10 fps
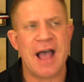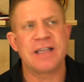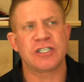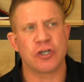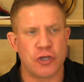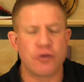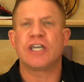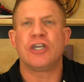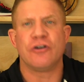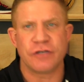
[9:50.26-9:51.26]
So you
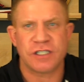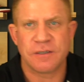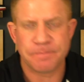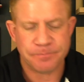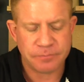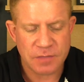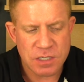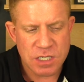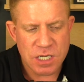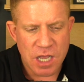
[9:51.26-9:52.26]
accused
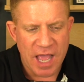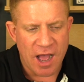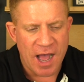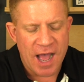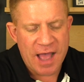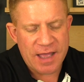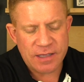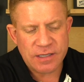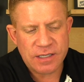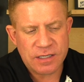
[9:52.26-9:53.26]
a
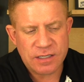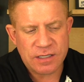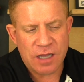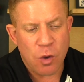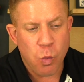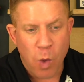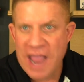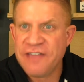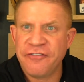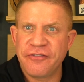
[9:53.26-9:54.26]

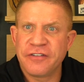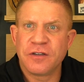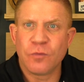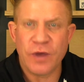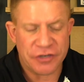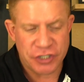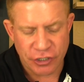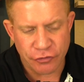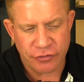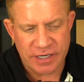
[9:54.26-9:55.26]
wife with
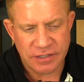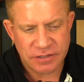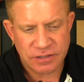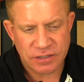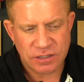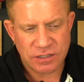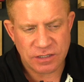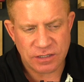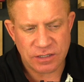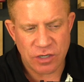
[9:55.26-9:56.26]
children...
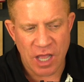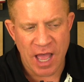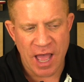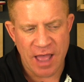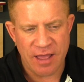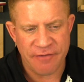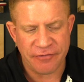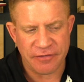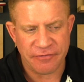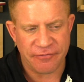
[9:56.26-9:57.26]
of
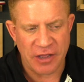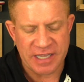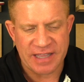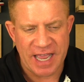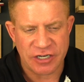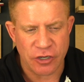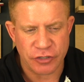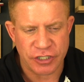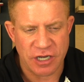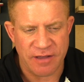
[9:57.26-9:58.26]
fucking the head
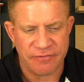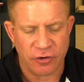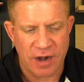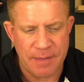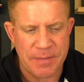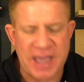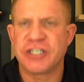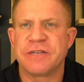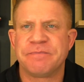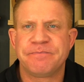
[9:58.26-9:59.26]
coach of her MMA
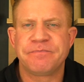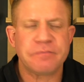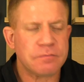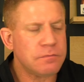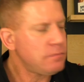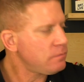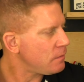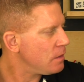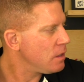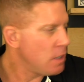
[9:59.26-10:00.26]
gym.
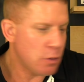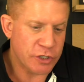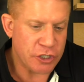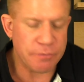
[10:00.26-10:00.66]
which